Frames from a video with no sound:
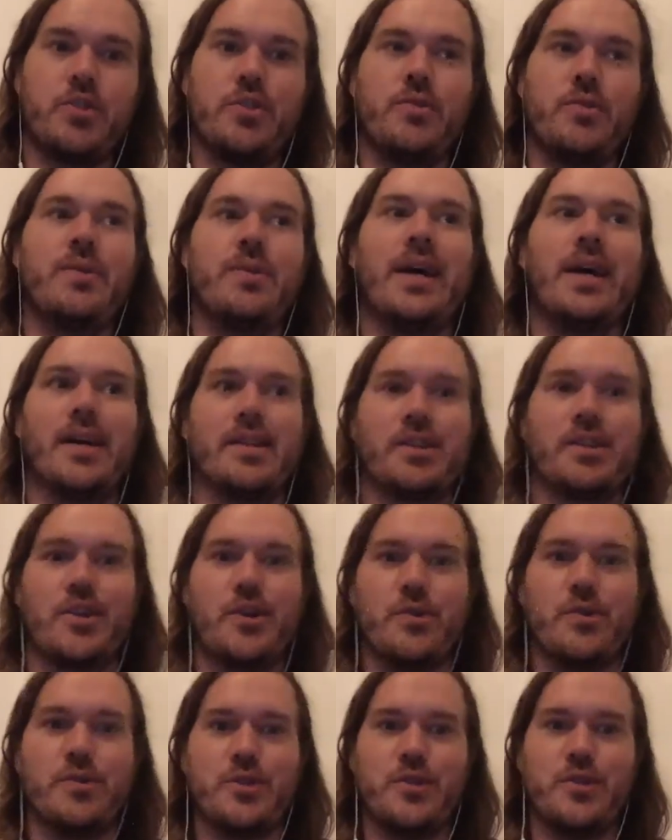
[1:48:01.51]
to not
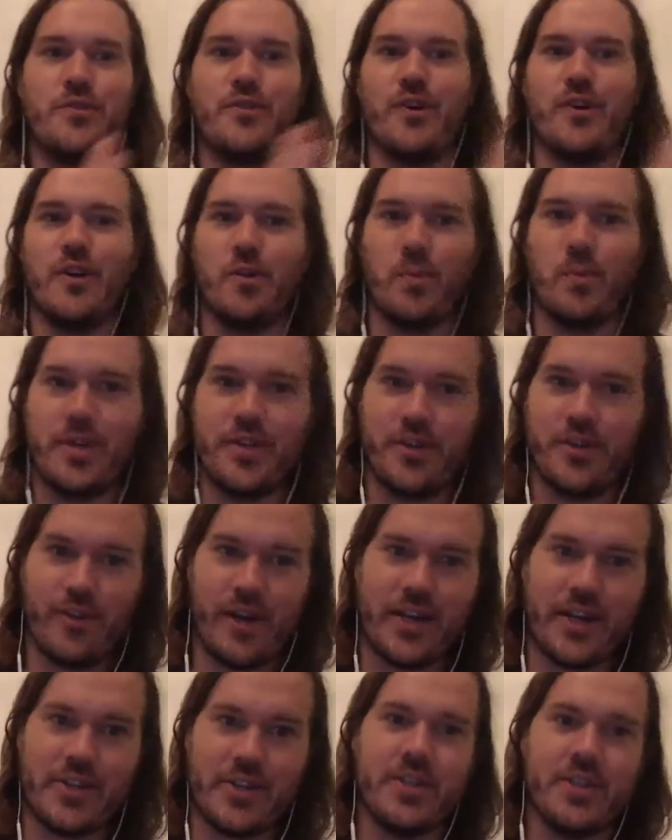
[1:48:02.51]
go too far in one
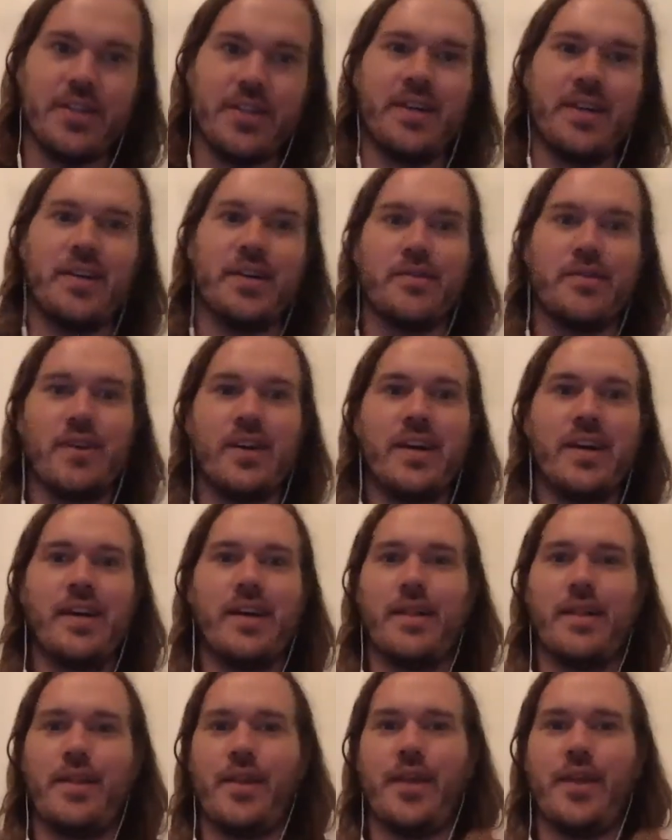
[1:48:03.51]
direction of
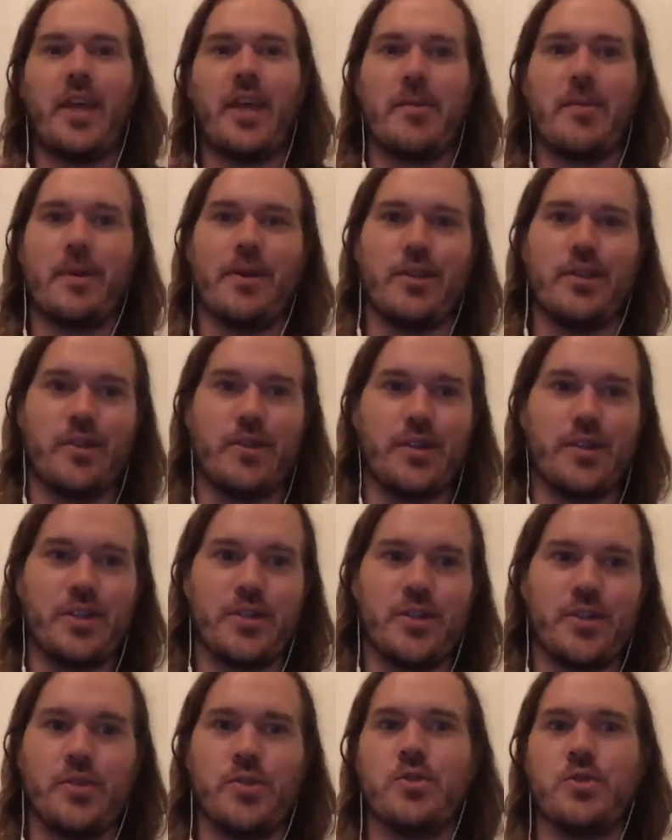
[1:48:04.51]
thinking about learning
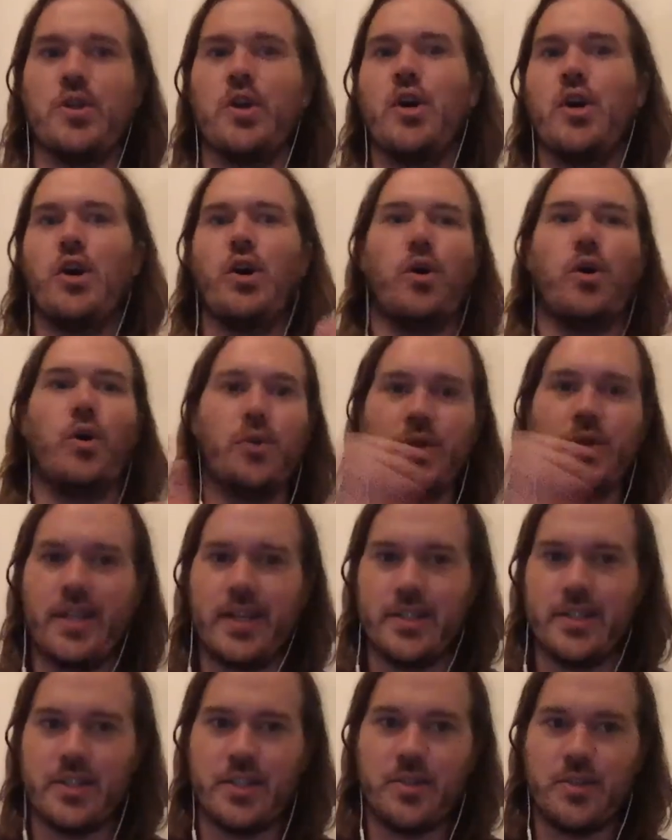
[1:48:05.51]
circles only
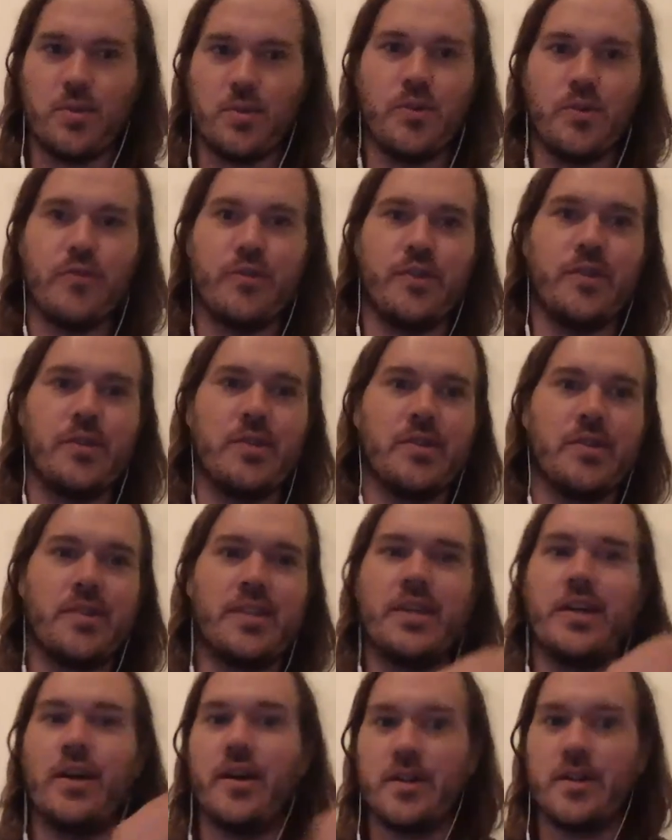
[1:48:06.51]
as a tool for
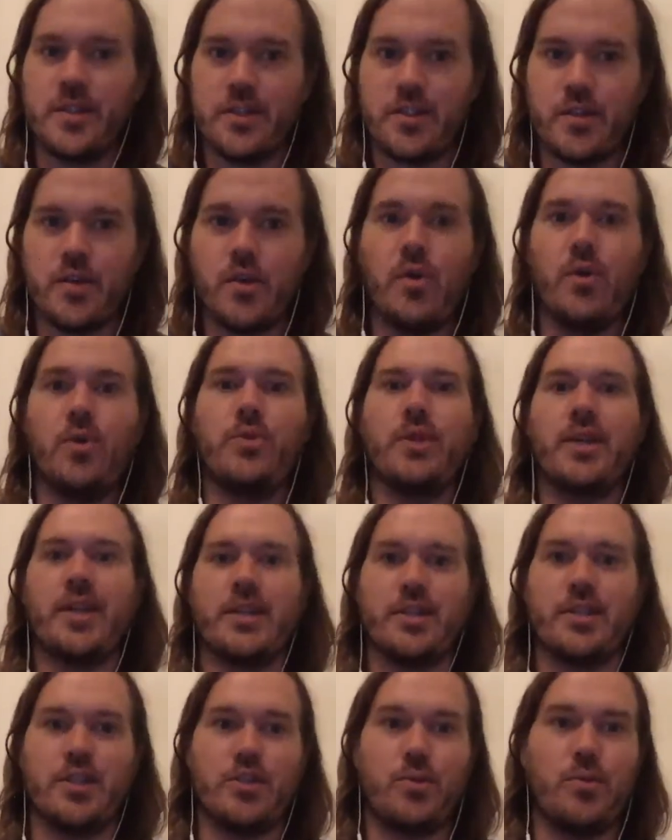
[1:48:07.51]
the arts or only
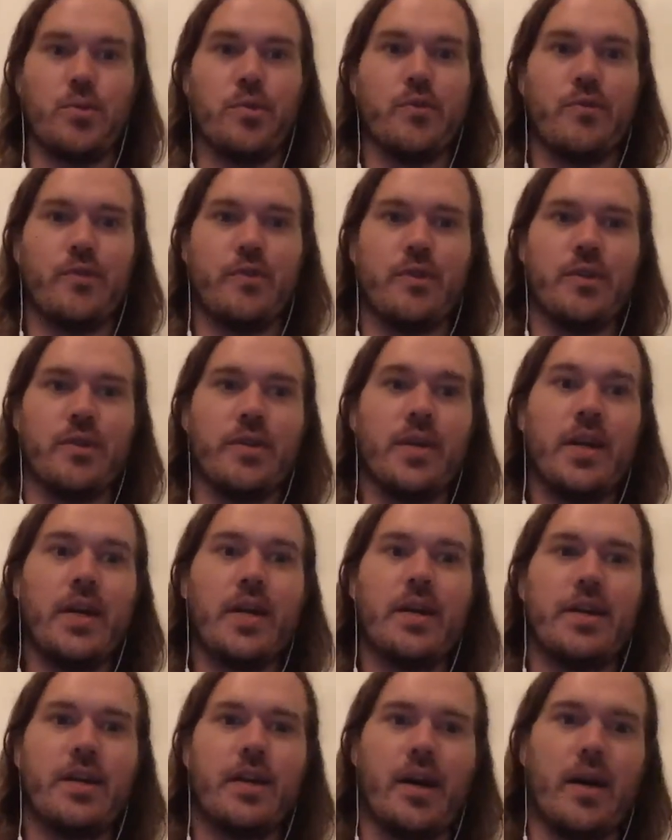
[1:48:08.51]
as a tool for
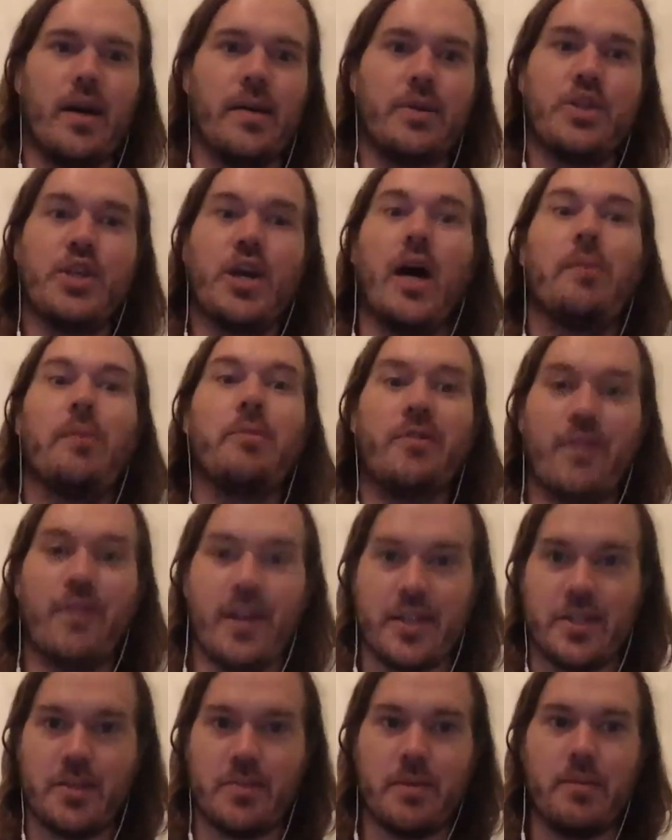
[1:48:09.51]
job
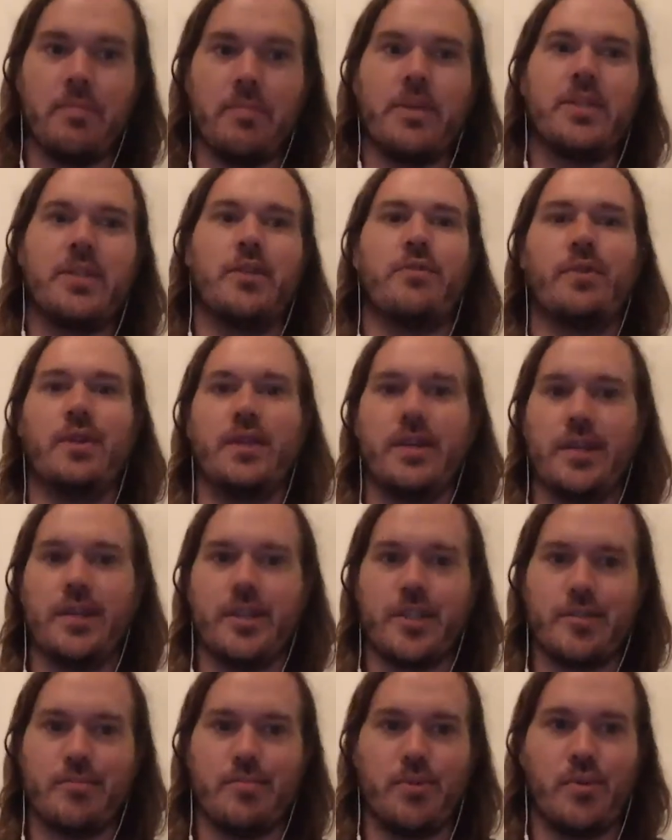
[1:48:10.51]
advancement, but to really
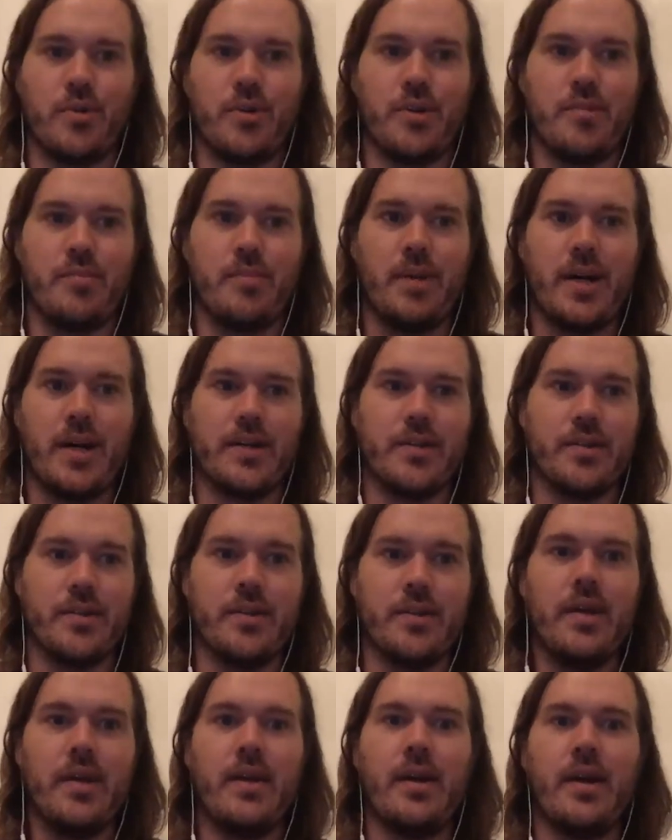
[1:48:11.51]
explore the
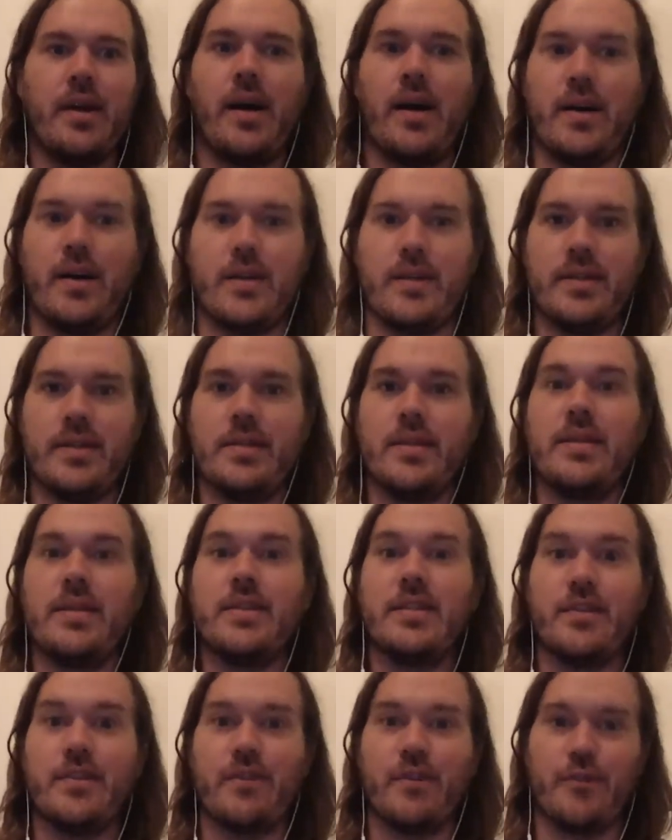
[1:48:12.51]
model in
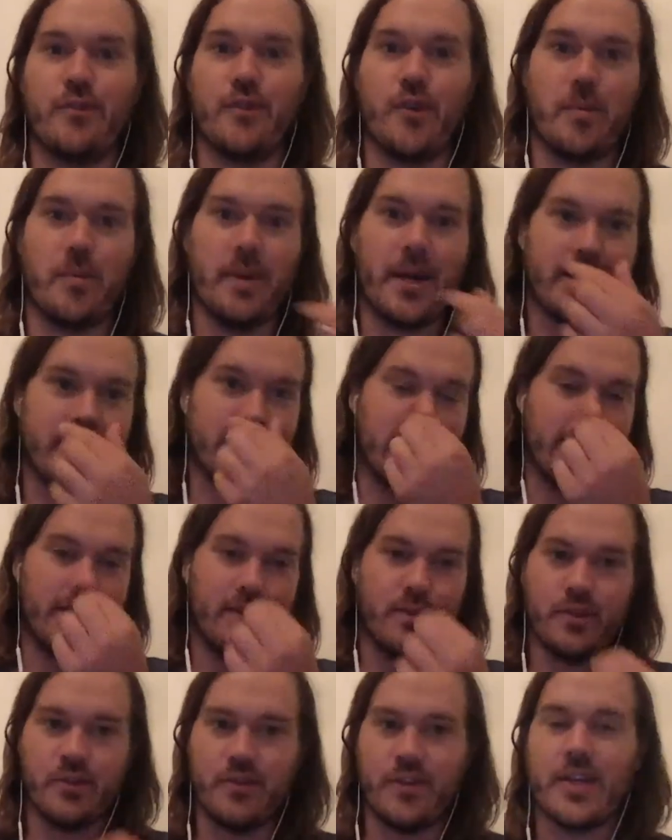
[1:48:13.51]
different formats. And
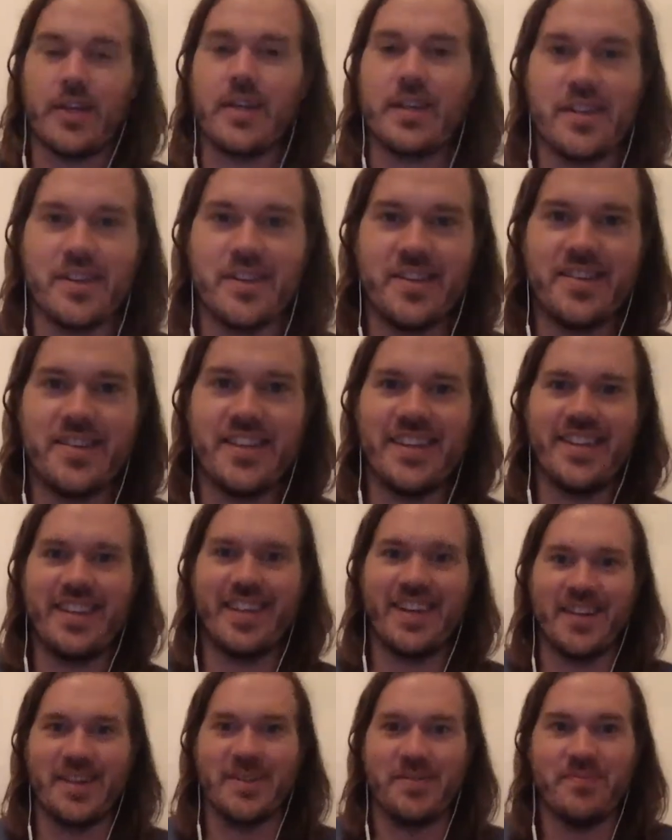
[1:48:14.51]
it was very clear
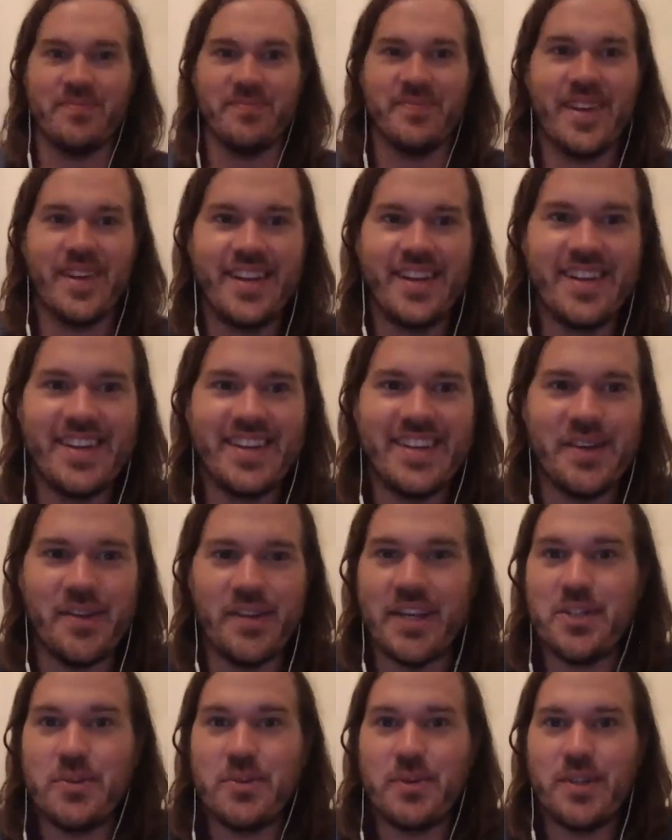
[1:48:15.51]
that
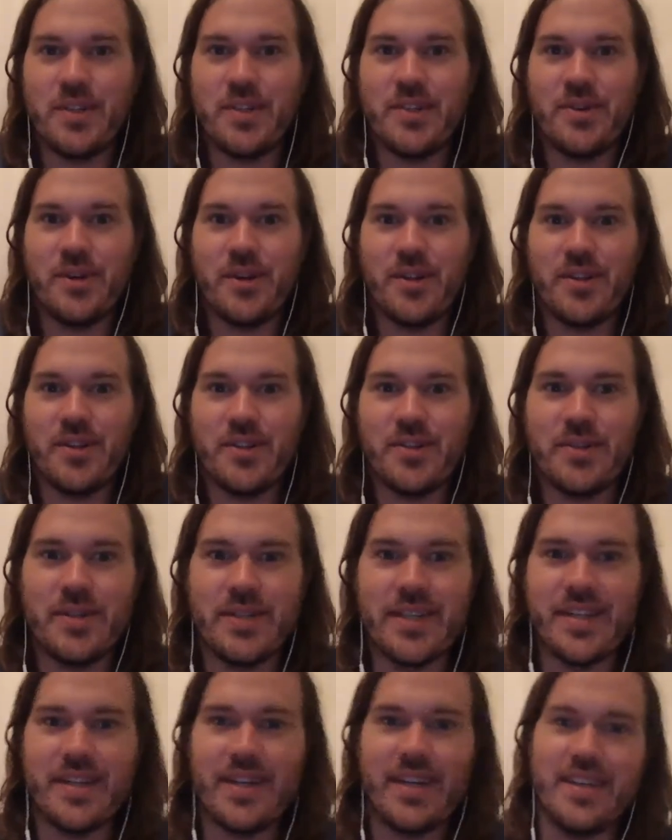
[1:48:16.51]
that's what you all are
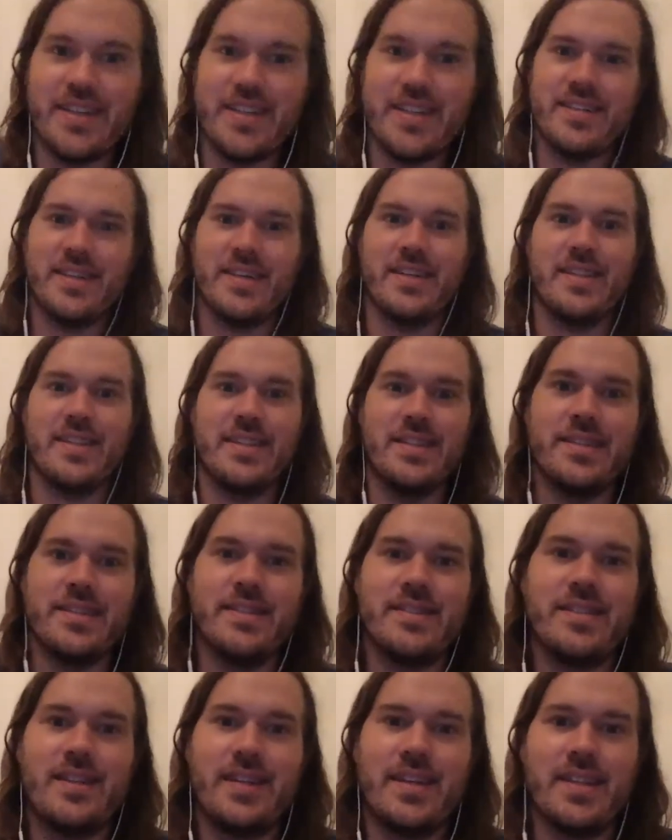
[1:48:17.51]
doing at
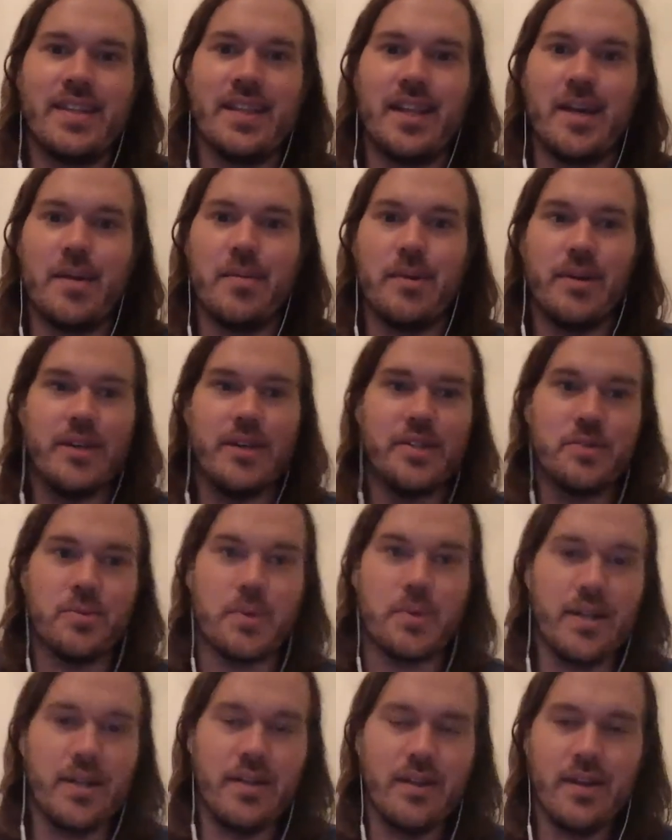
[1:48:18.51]
the library as
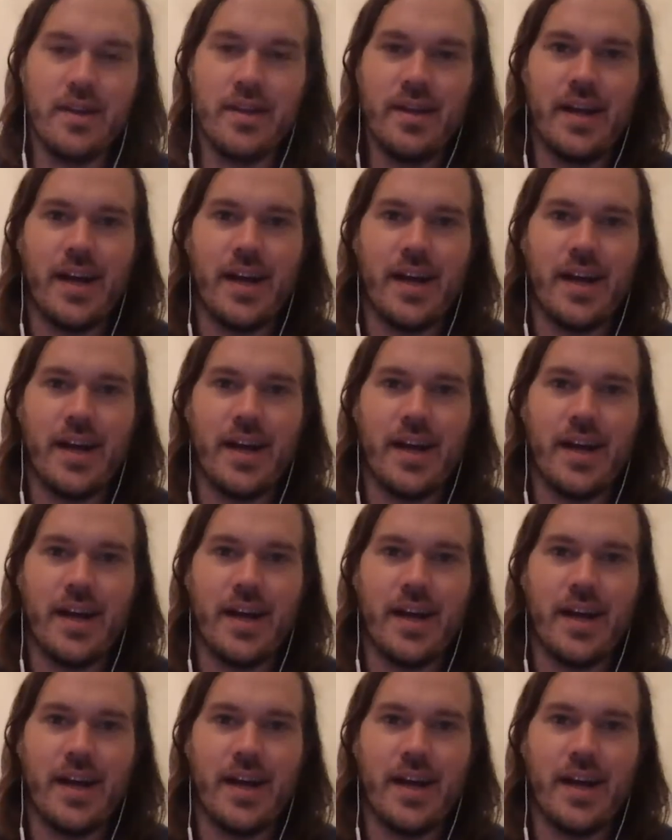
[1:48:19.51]
well.